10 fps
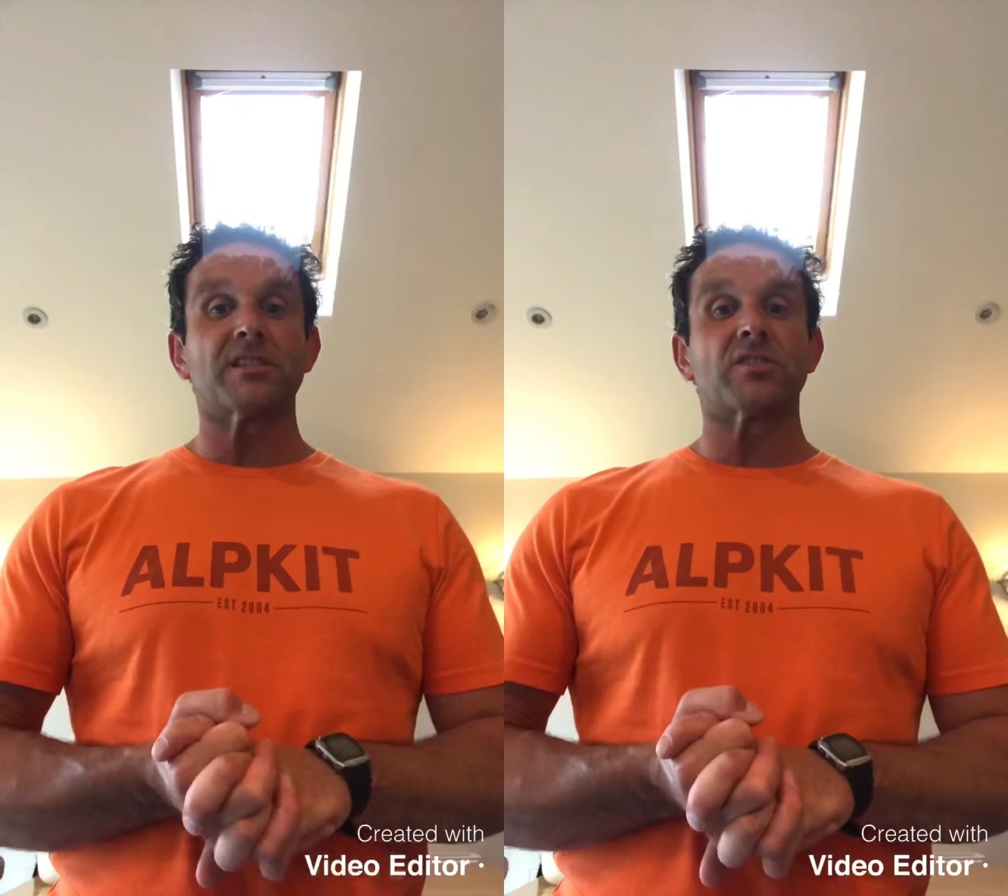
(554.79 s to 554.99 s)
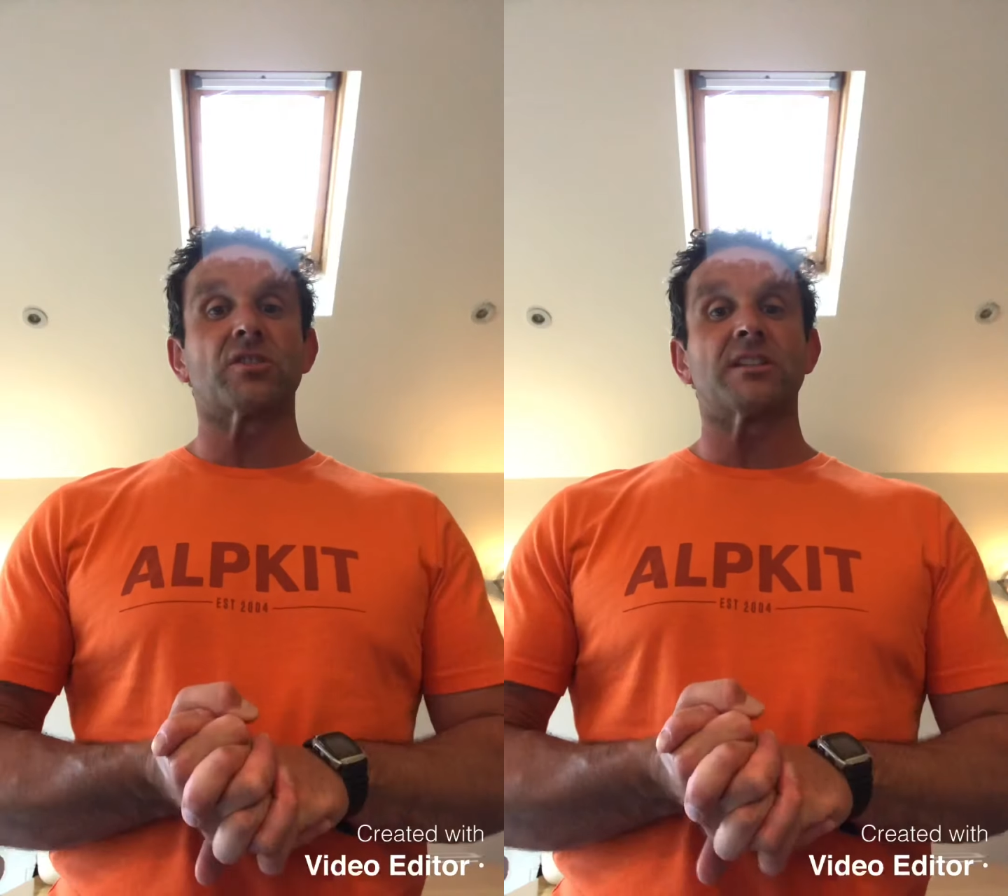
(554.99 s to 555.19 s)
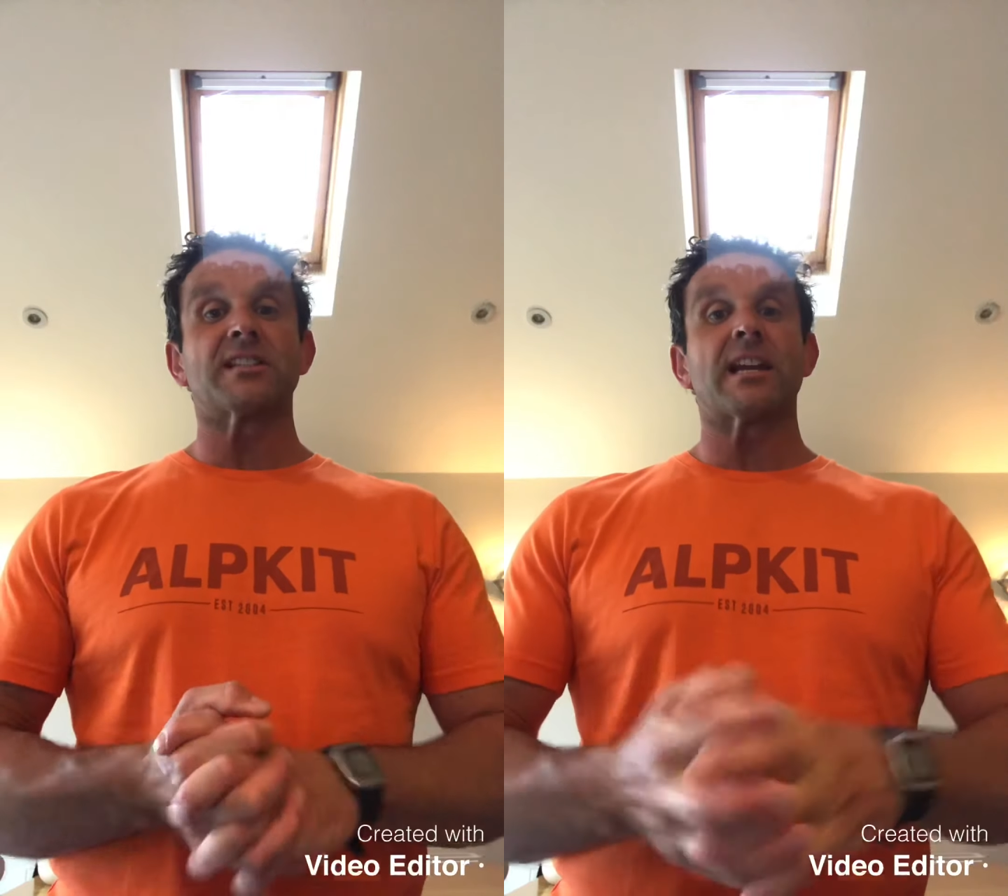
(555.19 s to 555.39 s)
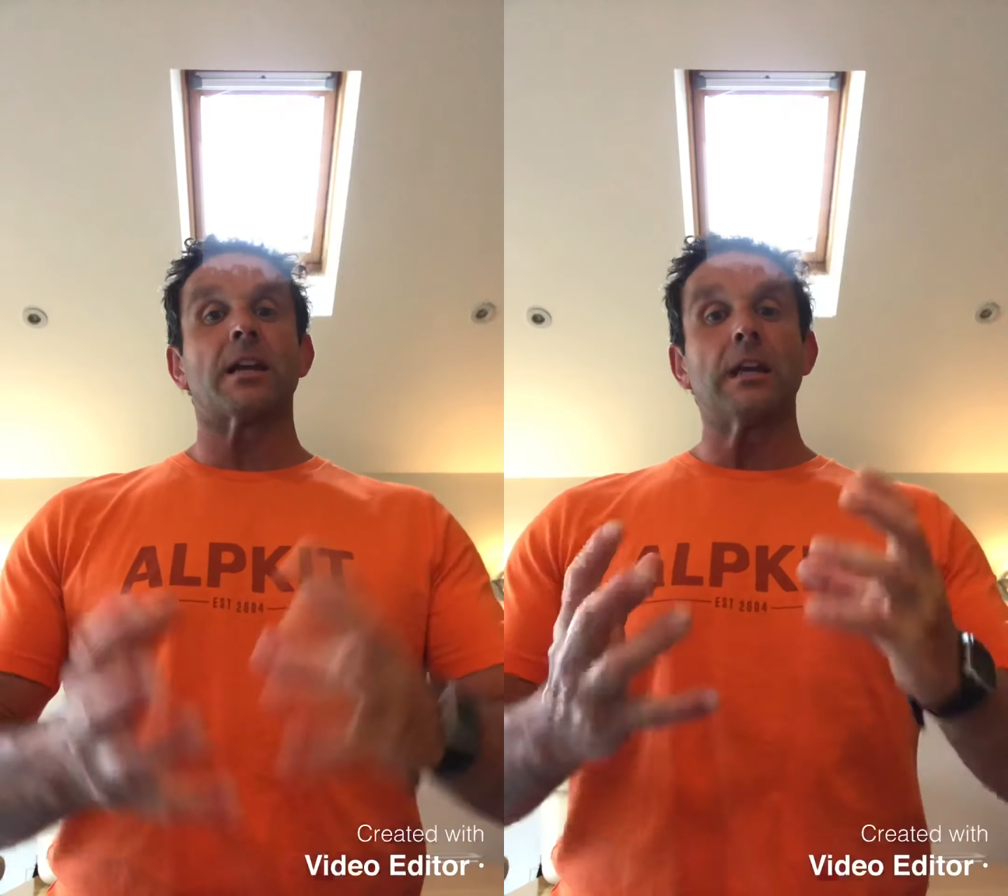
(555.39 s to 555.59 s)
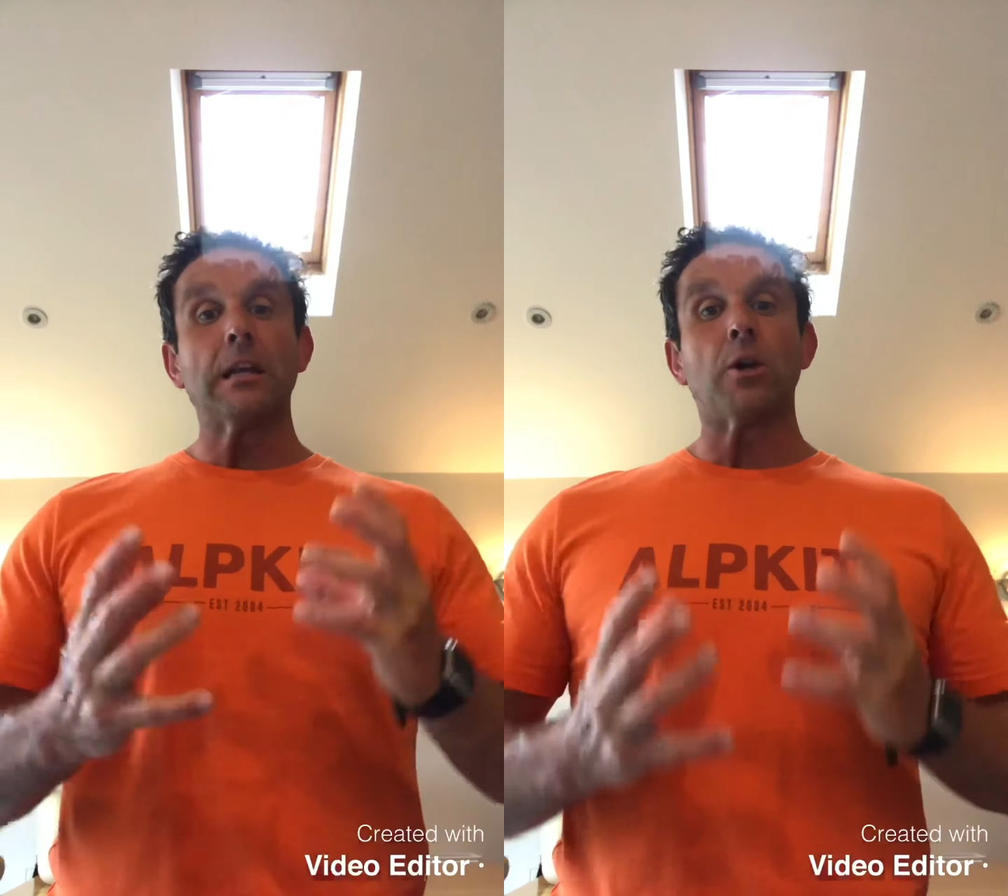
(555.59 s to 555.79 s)
It's going to take
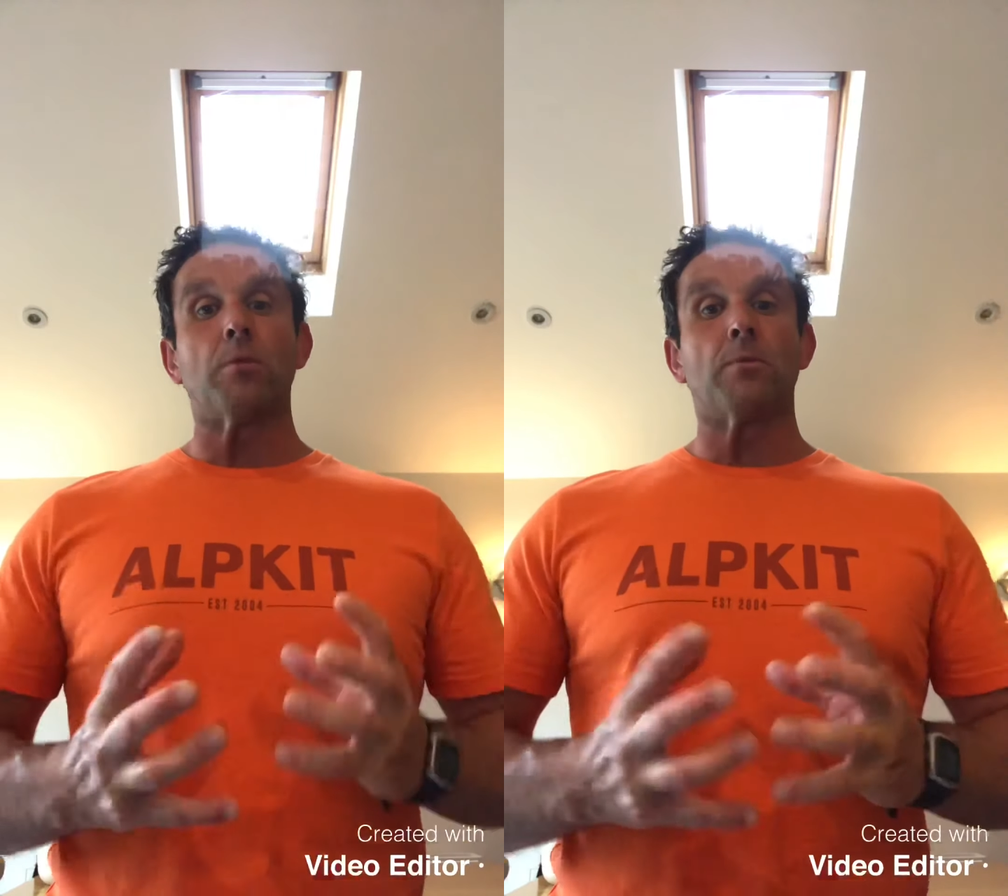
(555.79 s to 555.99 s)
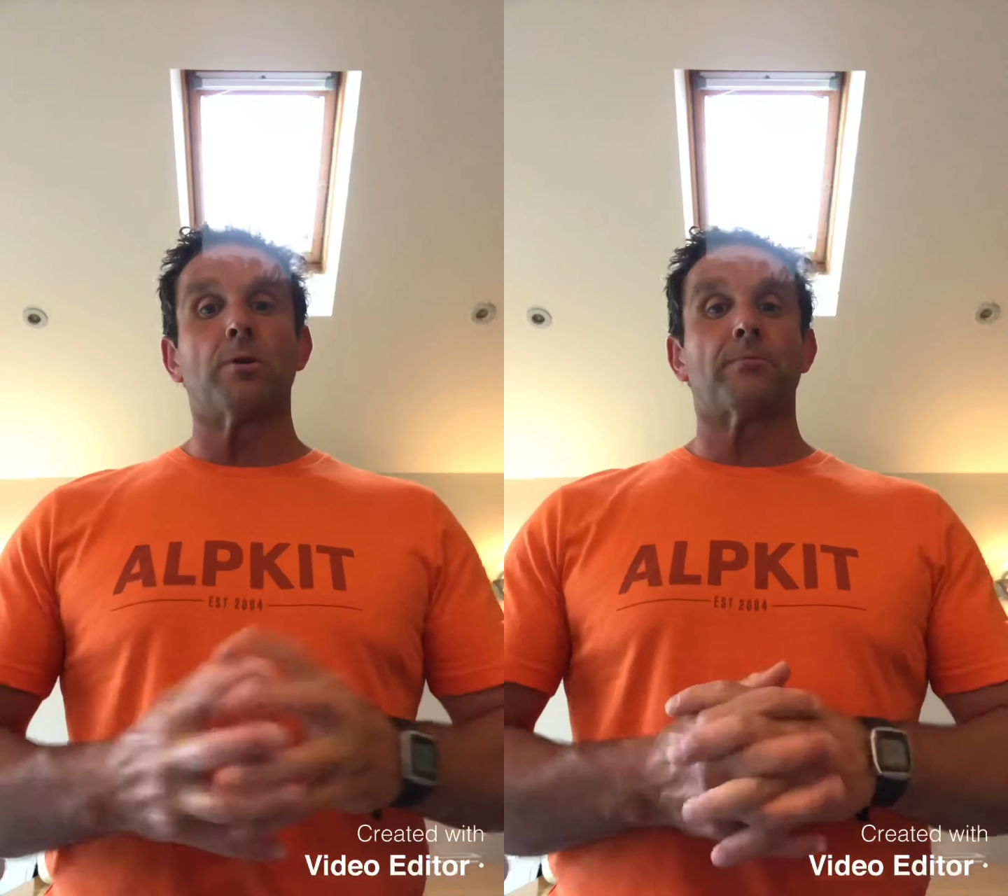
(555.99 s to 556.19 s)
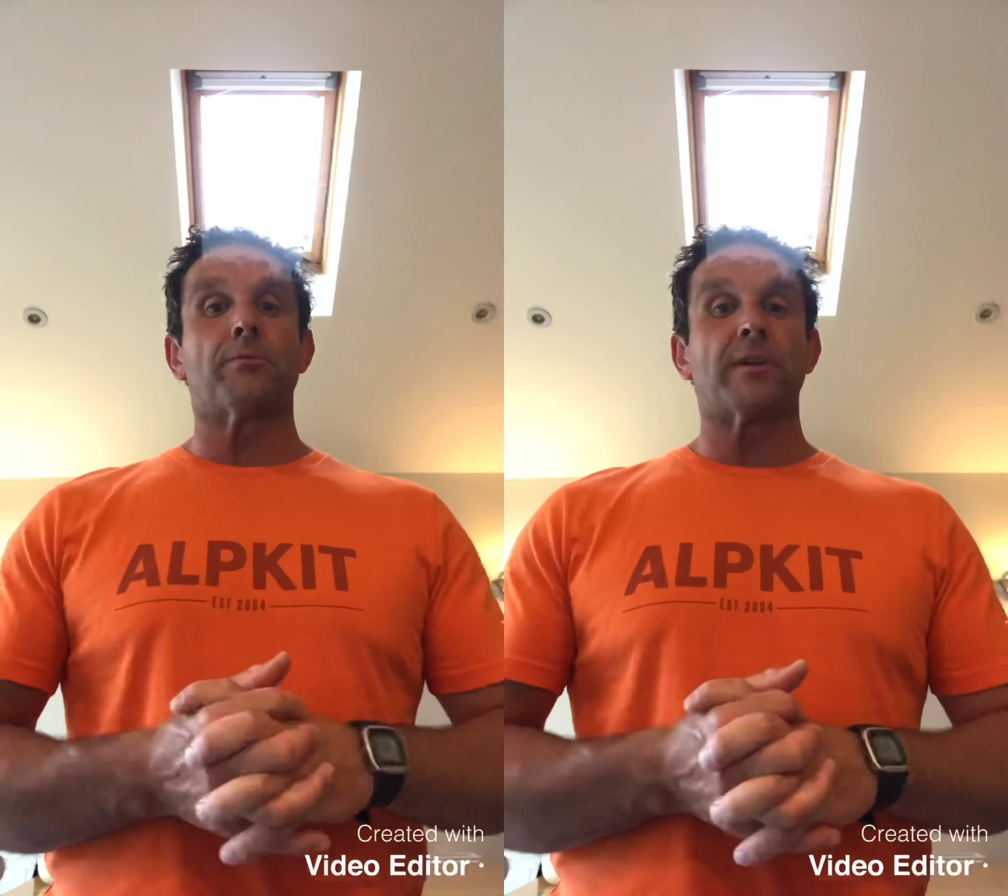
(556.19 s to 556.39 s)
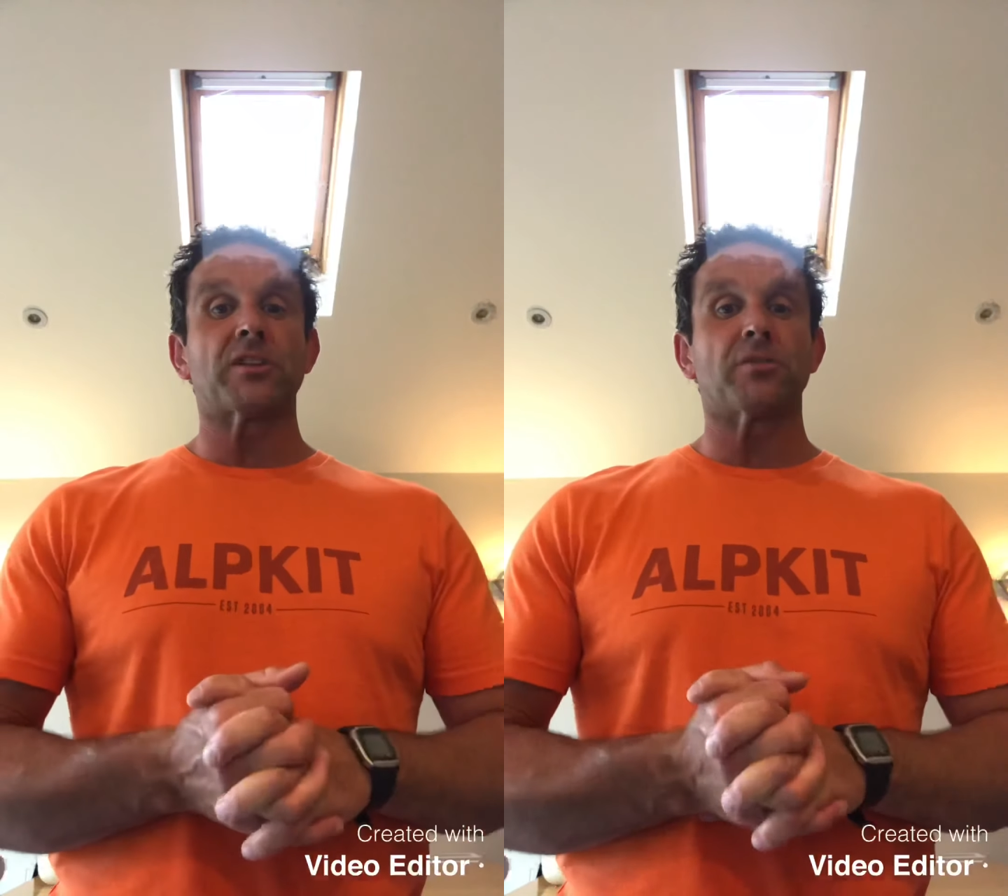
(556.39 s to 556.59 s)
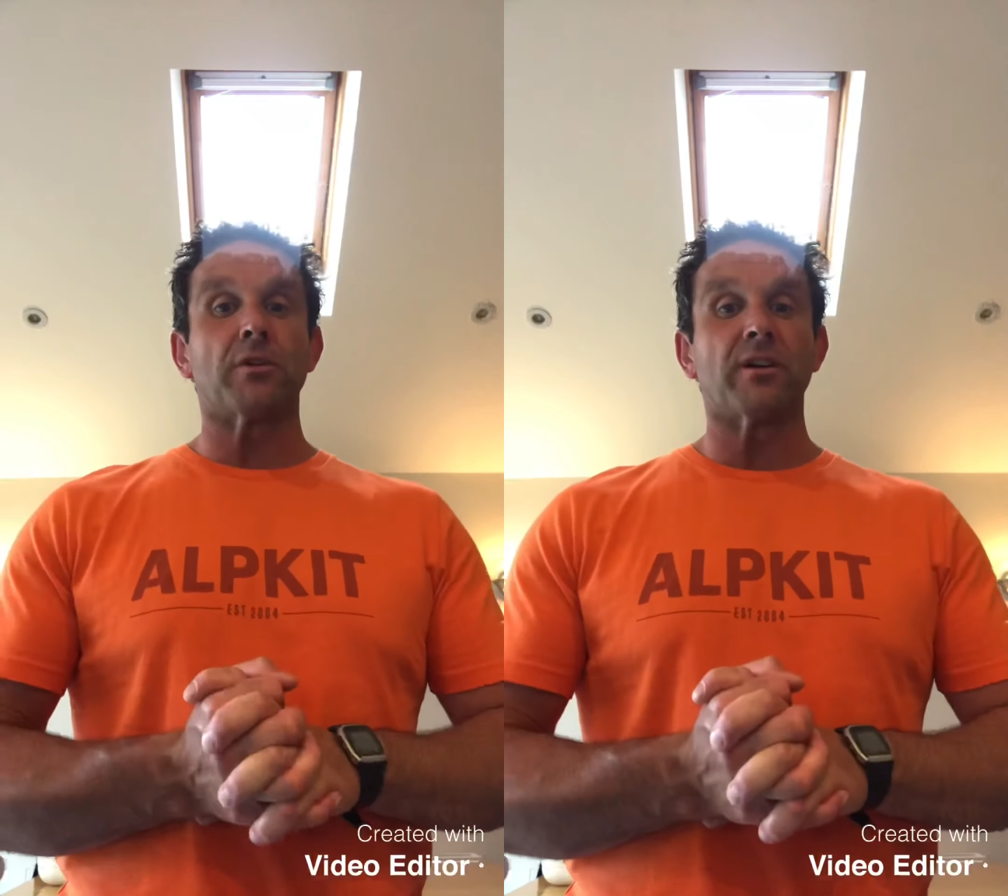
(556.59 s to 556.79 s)
a lot more
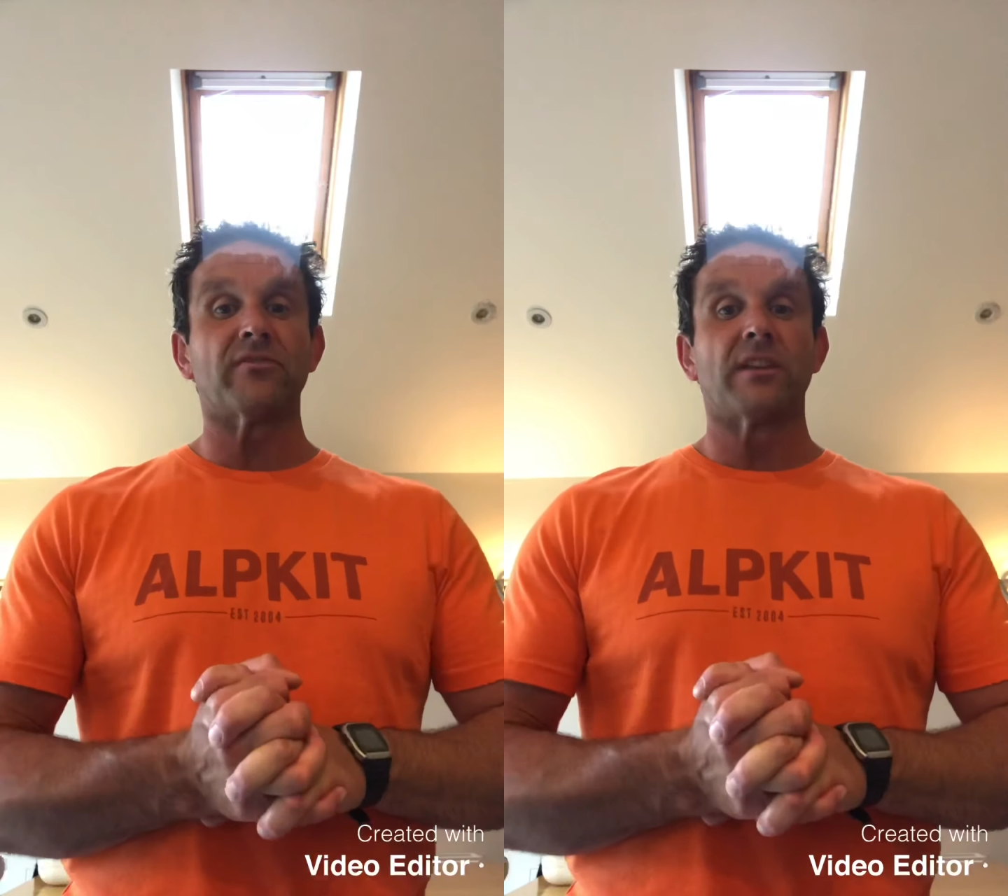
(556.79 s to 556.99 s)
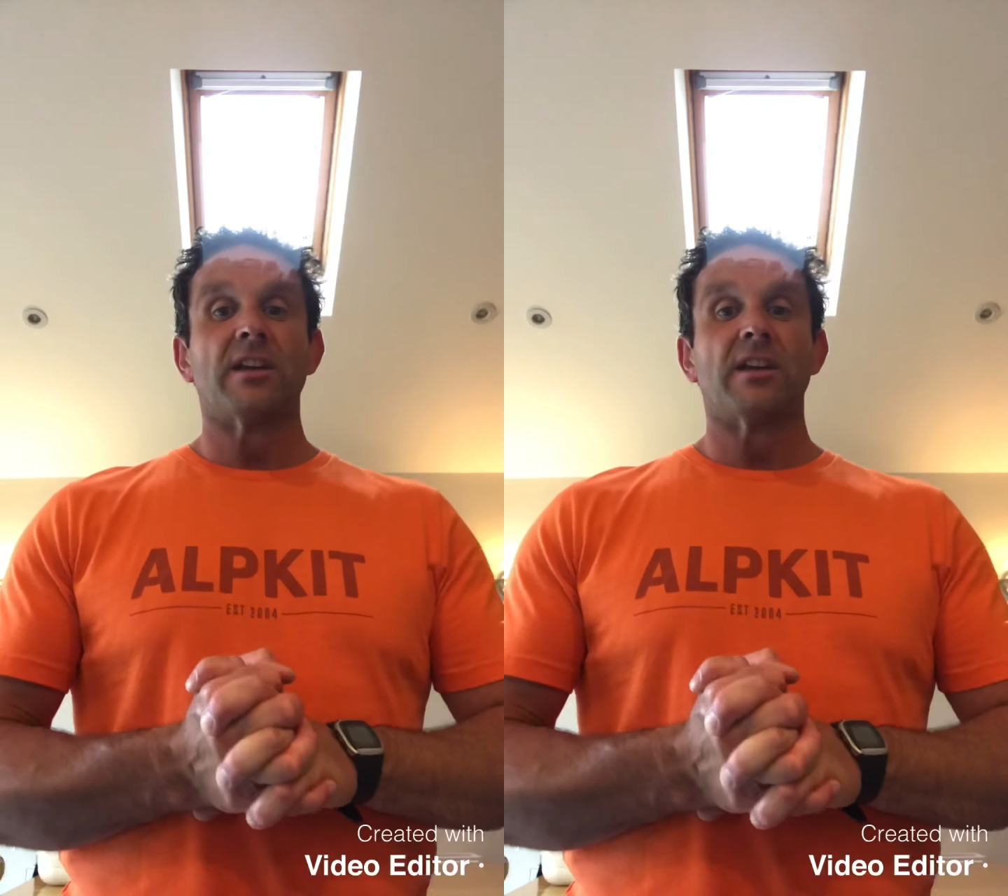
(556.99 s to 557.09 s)
pressure off